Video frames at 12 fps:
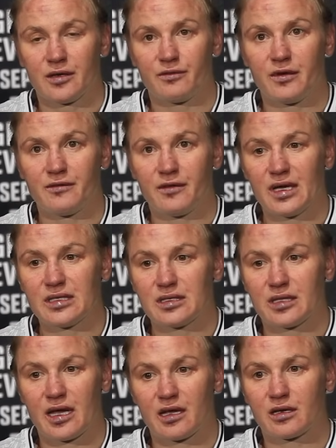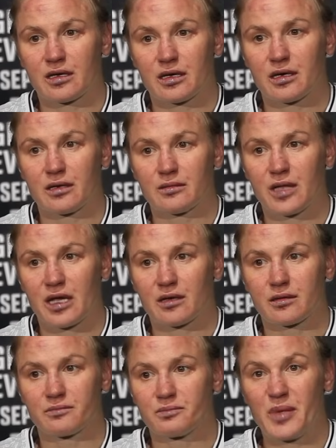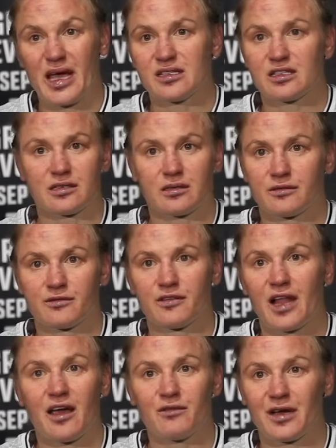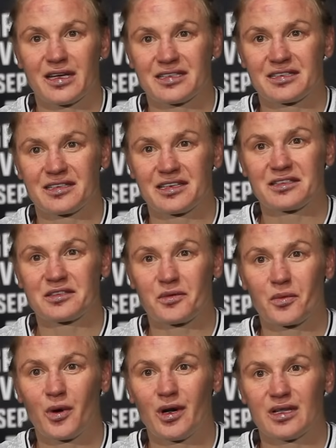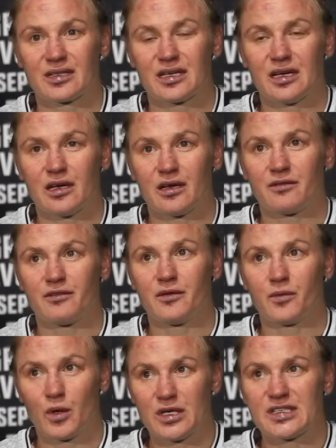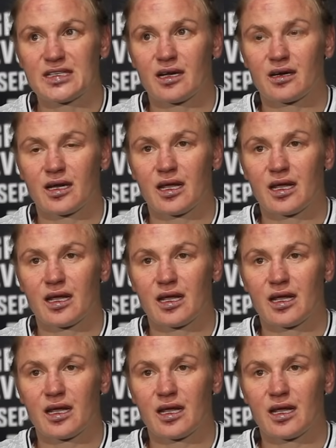We went like best flyweights in the world. We were there.